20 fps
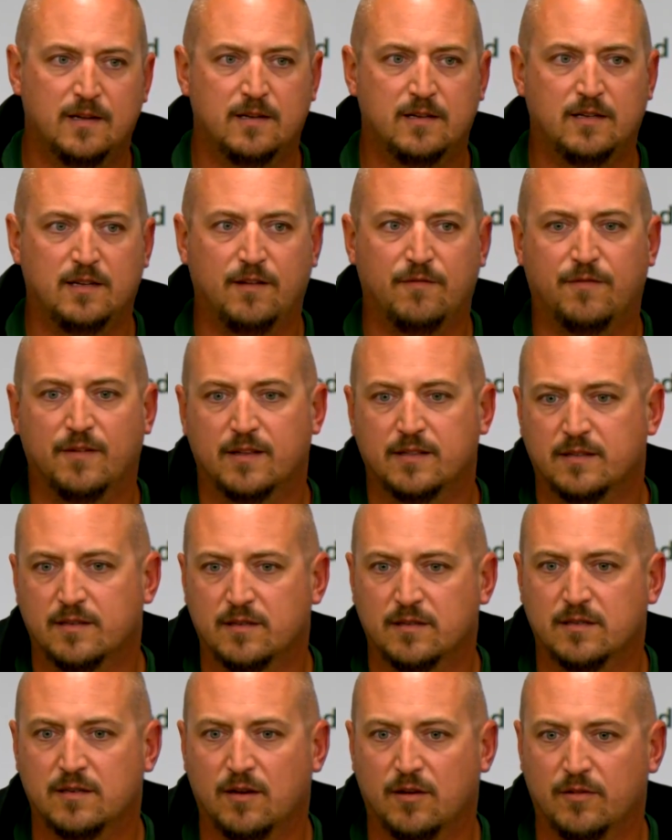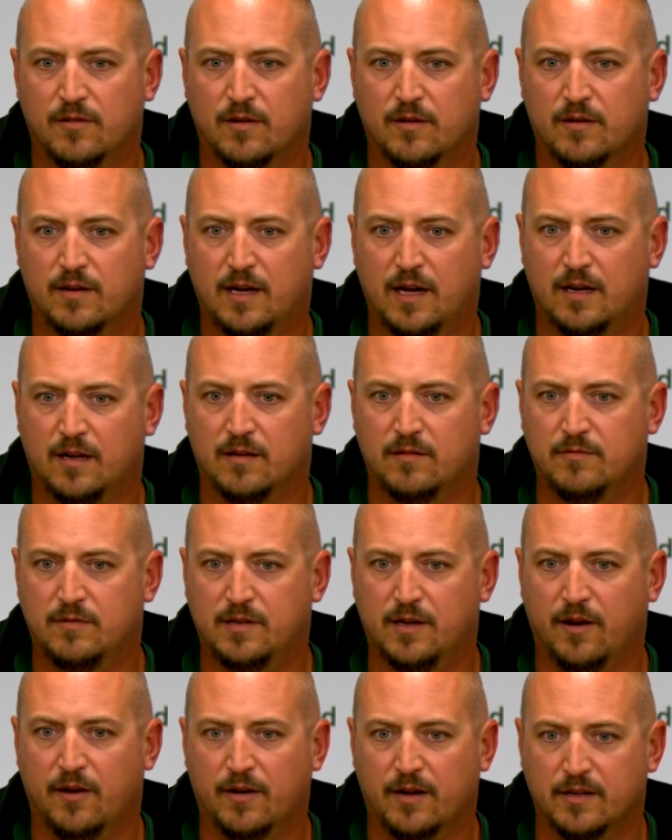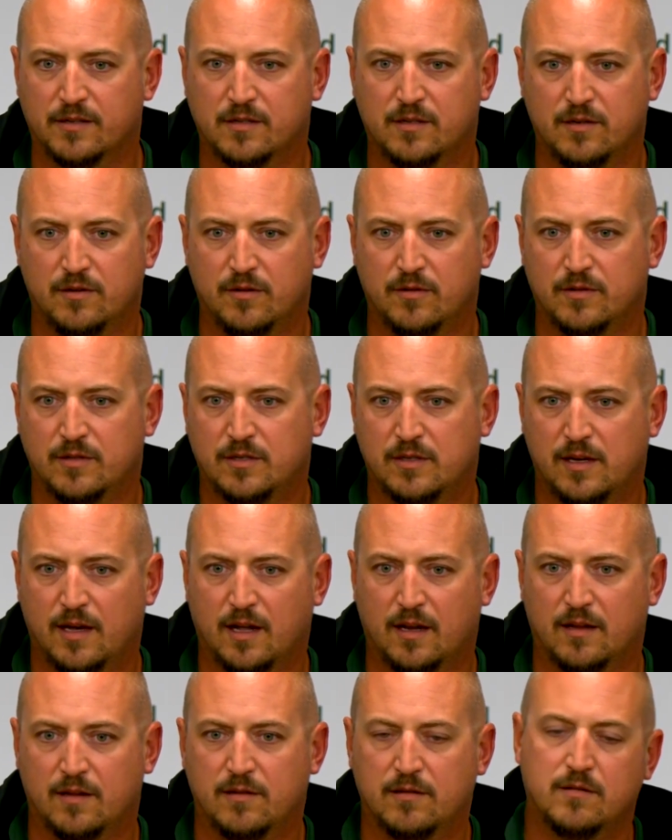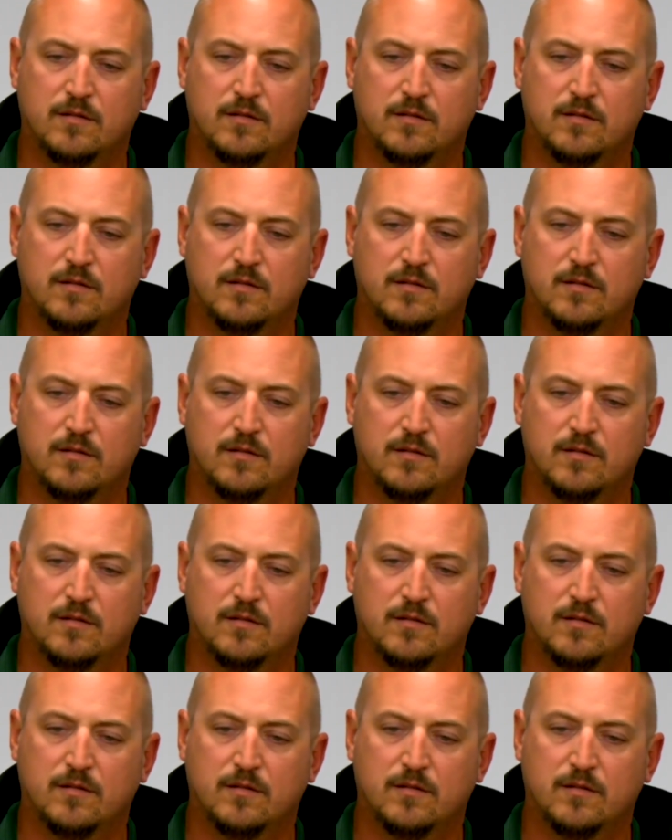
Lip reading: defenses, so they're kind of daring us to do it. So you got to